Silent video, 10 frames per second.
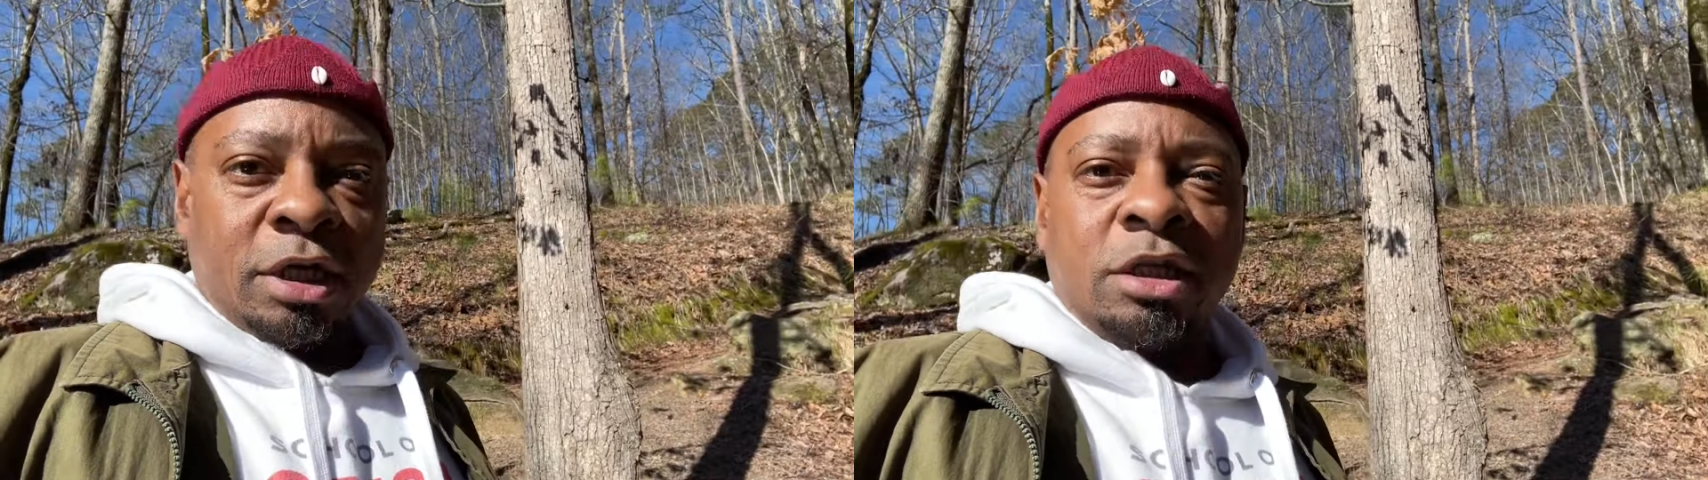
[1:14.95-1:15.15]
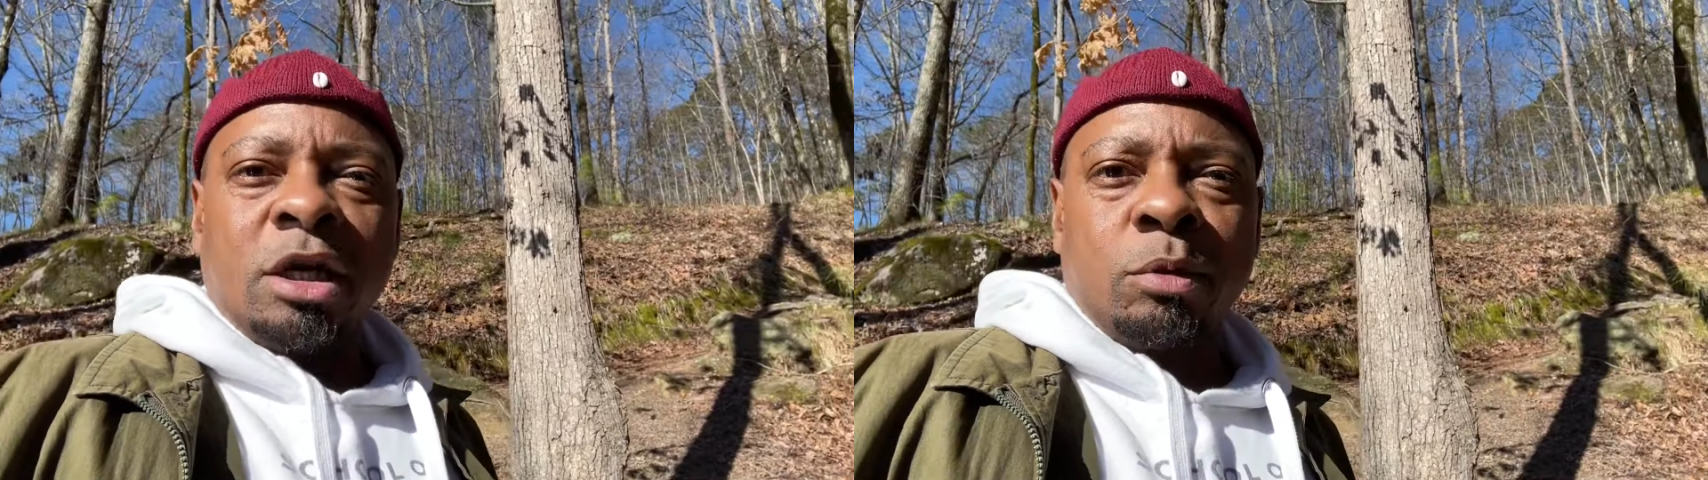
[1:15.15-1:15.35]

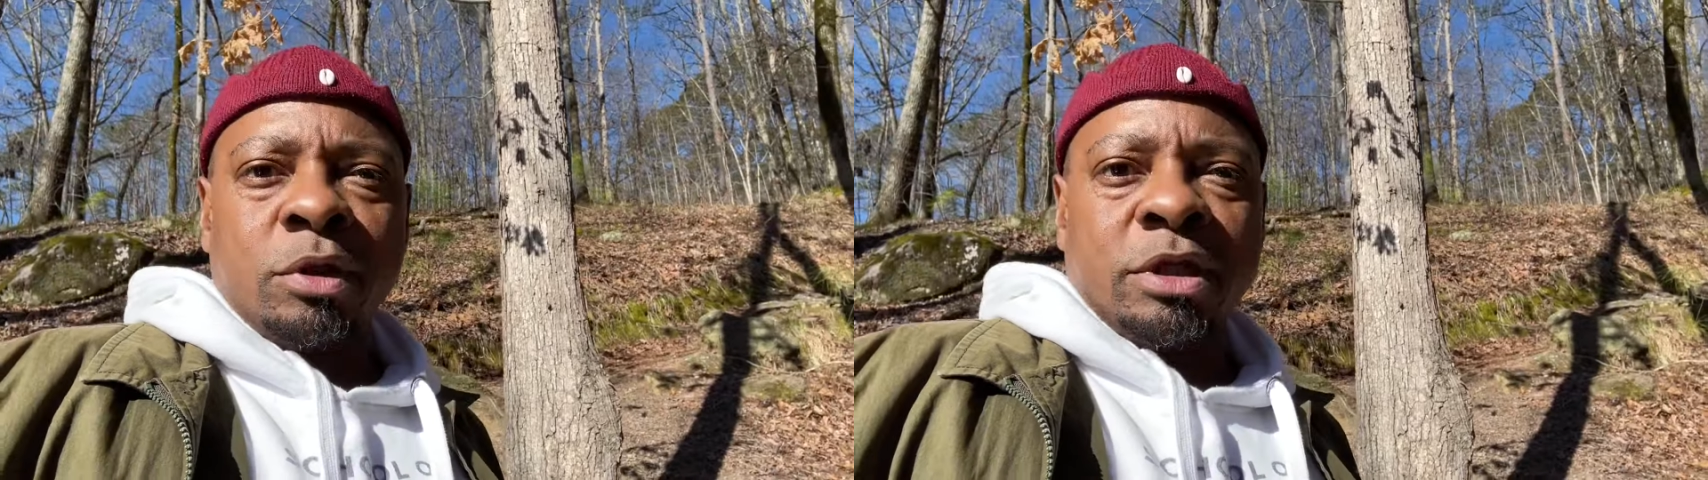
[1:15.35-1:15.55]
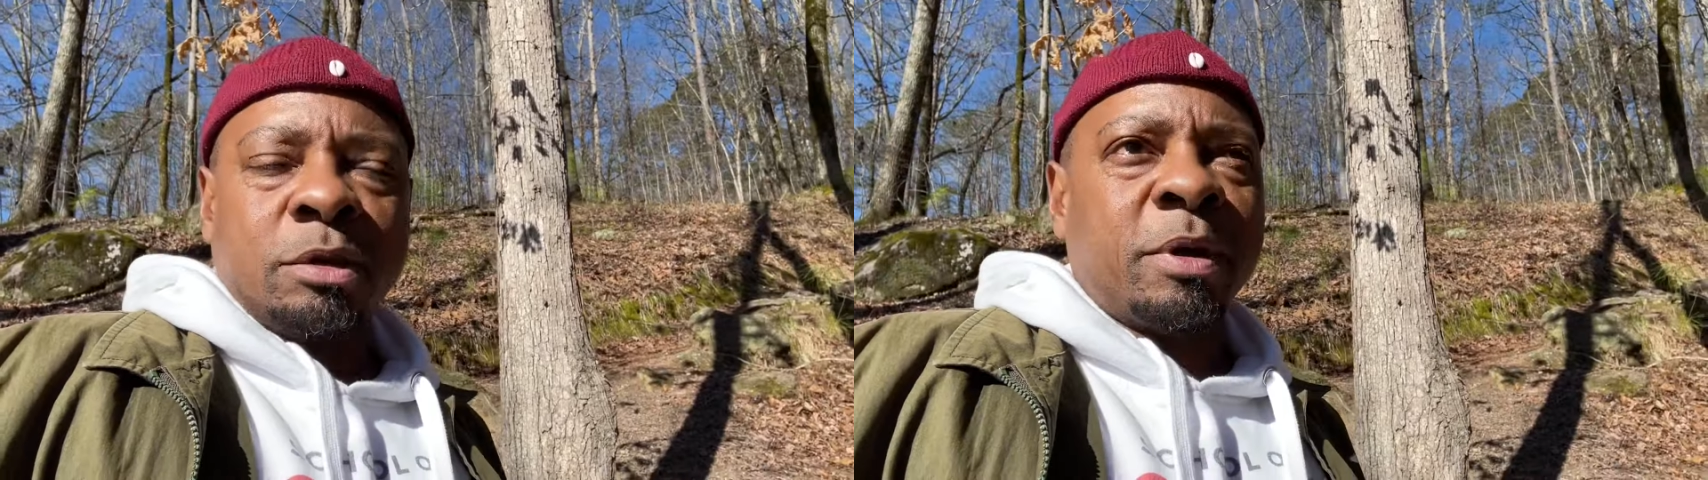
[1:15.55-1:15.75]
to double
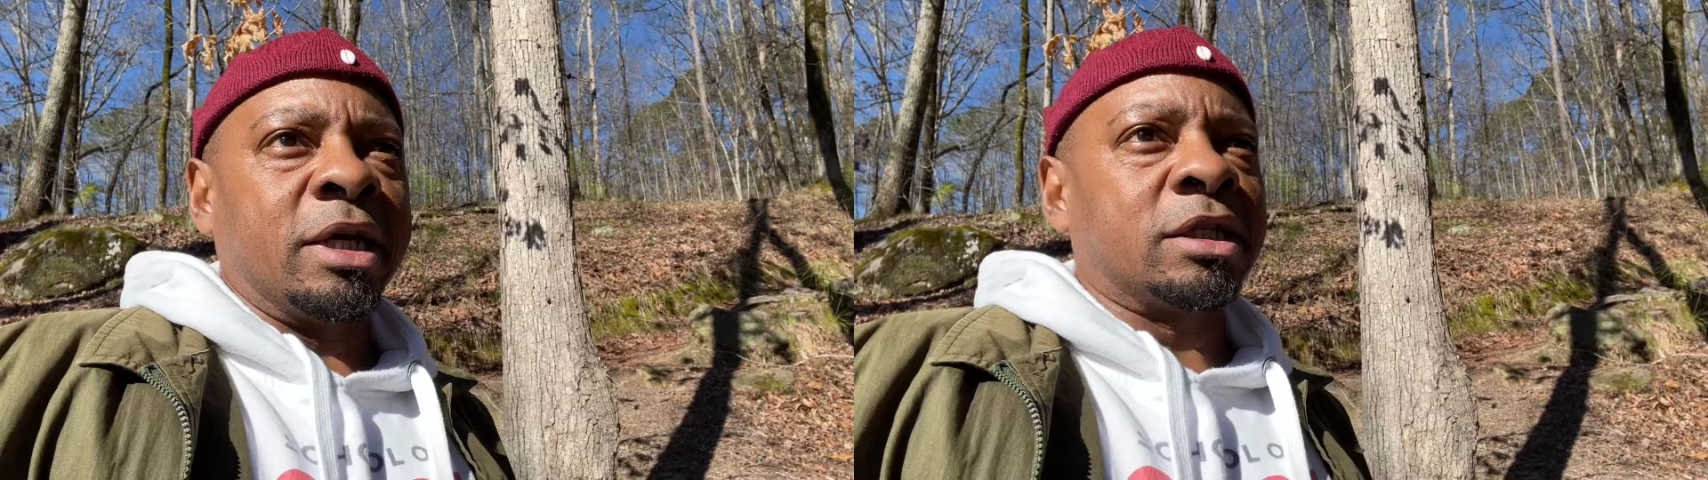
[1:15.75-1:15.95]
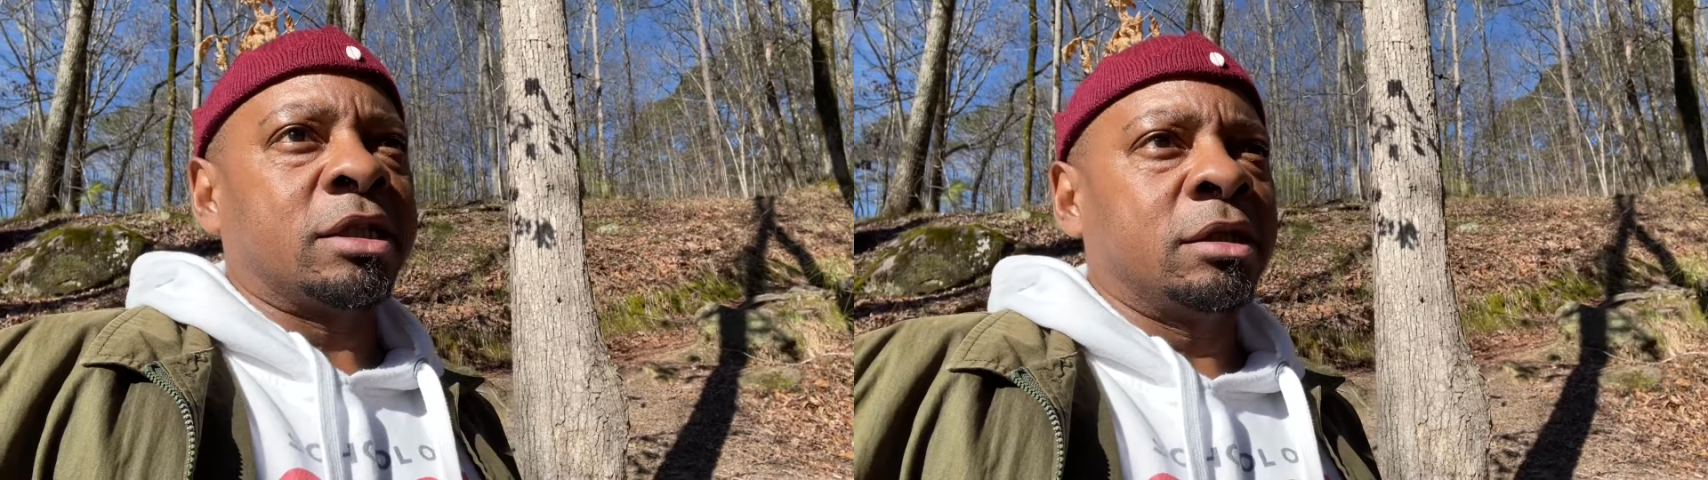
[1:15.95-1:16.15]
the
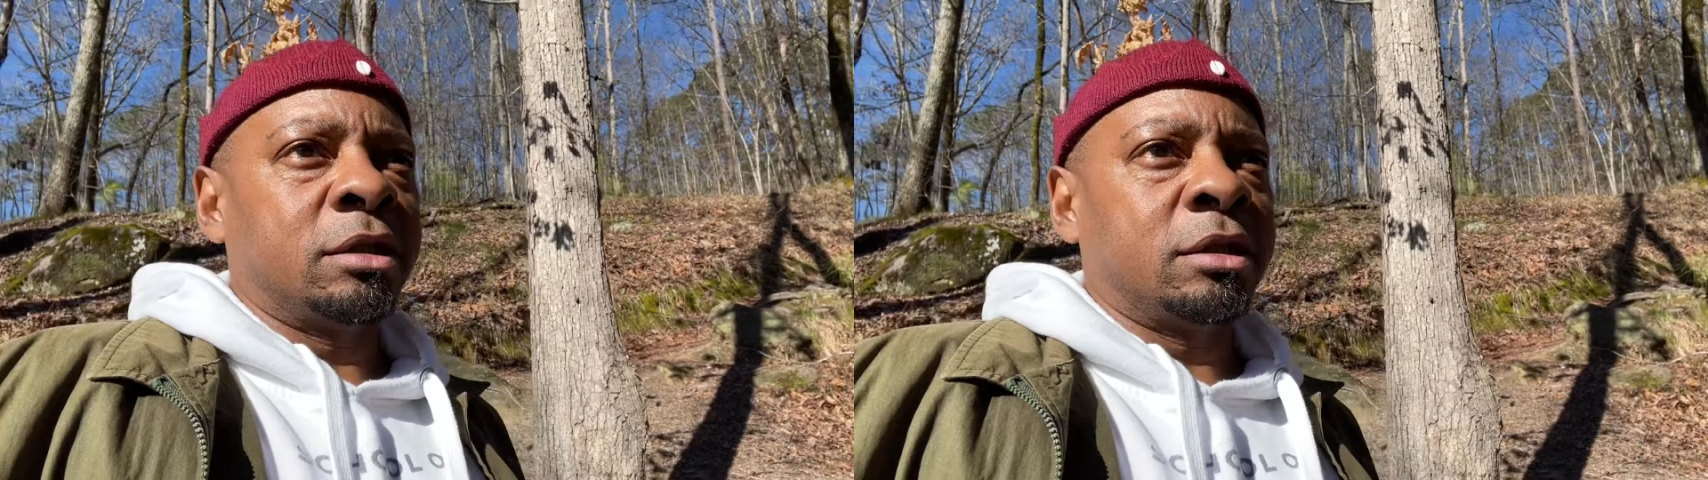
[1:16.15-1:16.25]
space,